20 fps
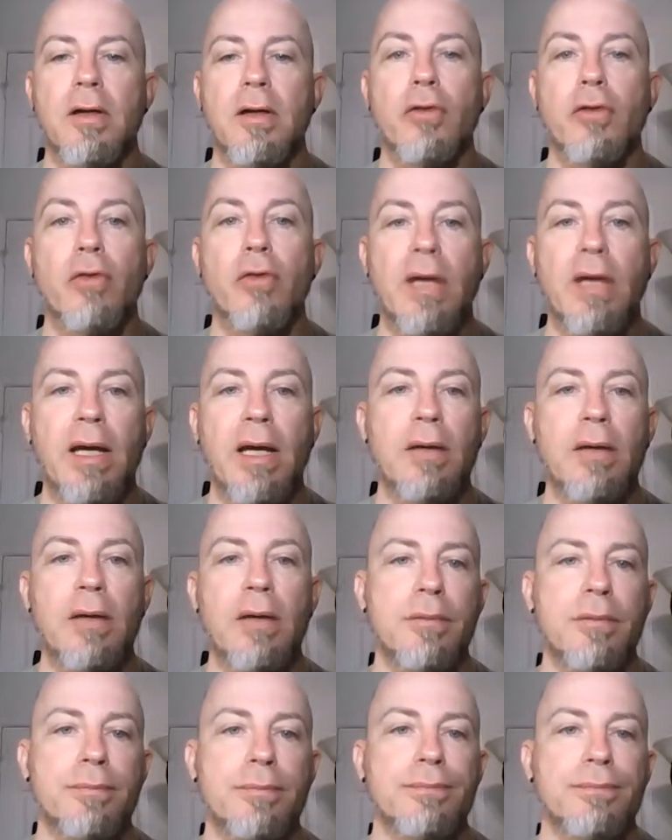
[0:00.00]
create,
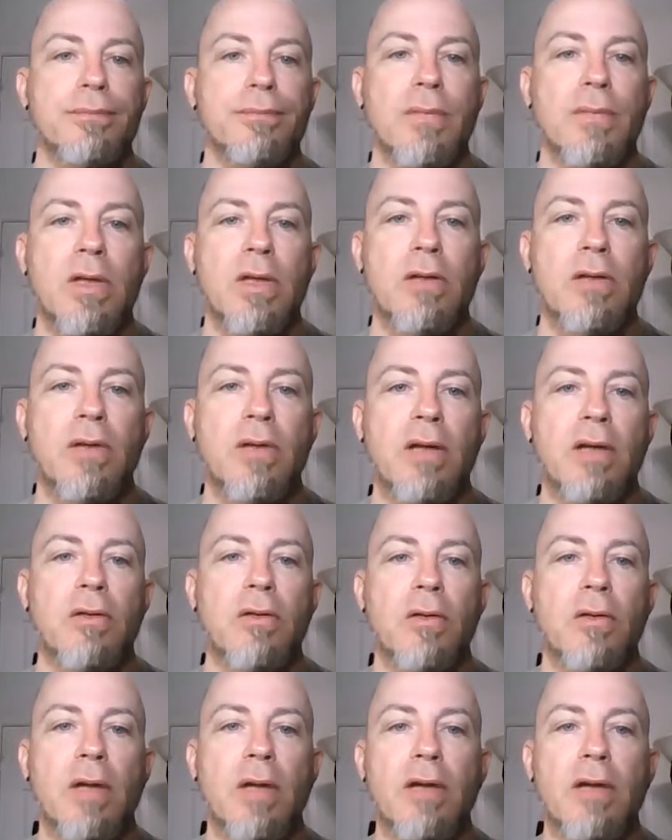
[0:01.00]
because that's